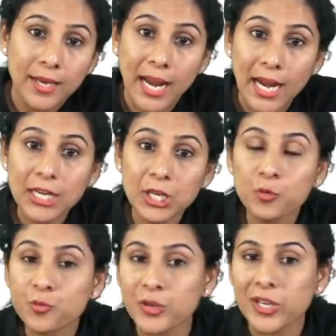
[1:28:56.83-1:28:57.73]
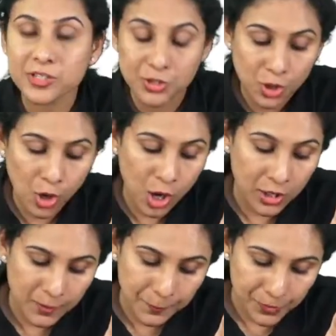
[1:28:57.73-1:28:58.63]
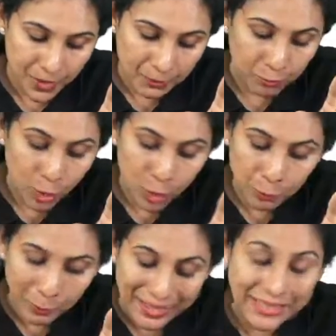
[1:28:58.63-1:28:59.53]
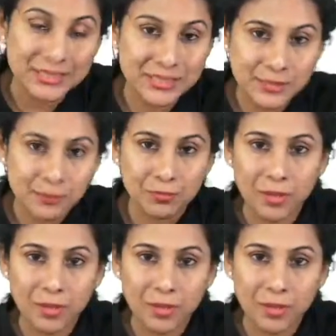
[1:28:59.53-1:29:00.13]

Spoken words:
and you fix your bone plates